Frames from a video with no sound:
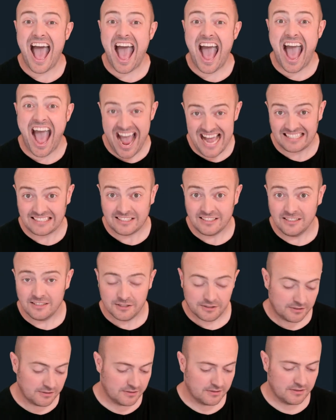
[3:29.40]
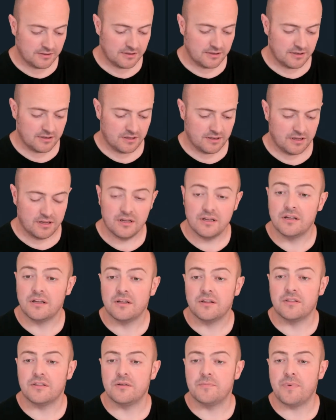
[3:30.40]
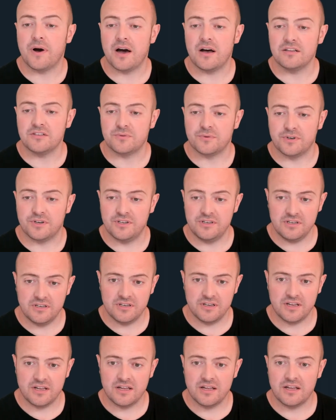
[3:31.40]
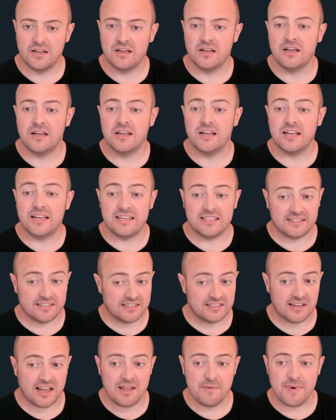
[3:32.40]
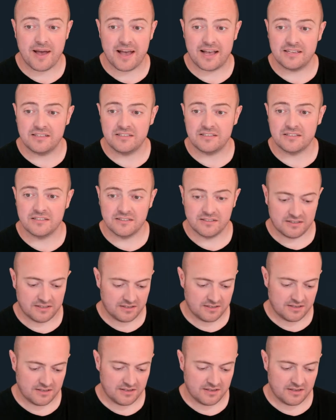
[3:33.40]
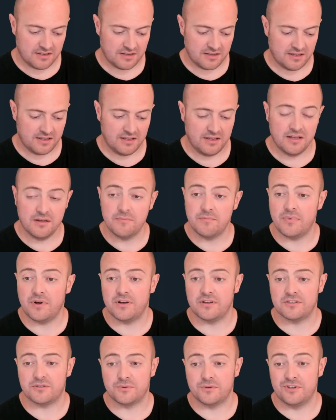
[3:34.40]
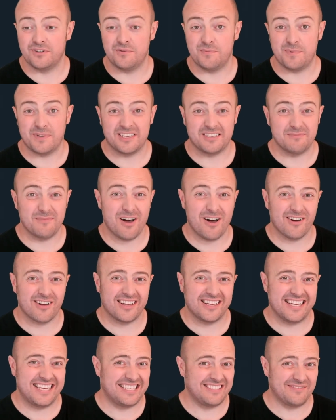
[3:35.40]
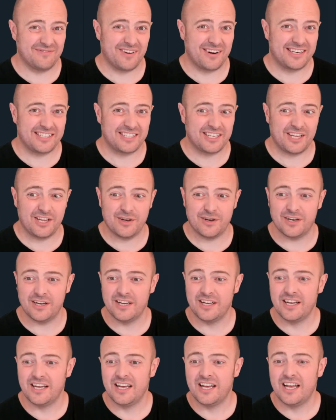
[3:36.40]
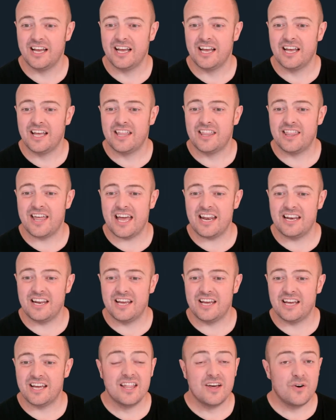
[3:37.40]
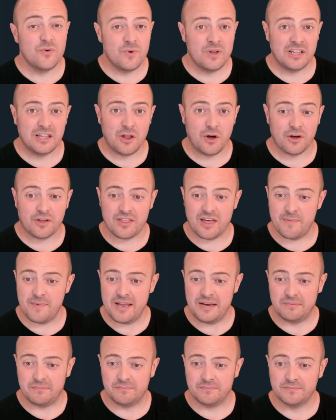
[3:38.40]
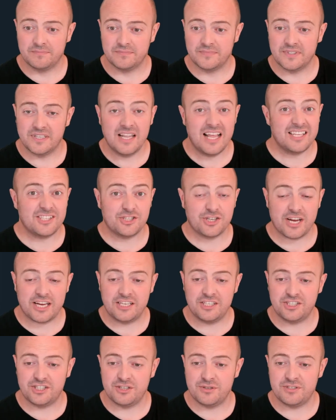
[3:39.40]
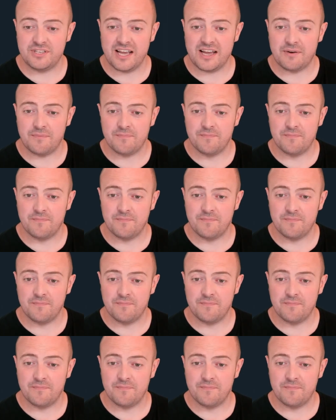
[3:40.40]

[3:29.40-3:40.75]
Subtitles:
and the password is the same as password, because Mark isn't very secure, then we'll log them in. Let's change Suzanne.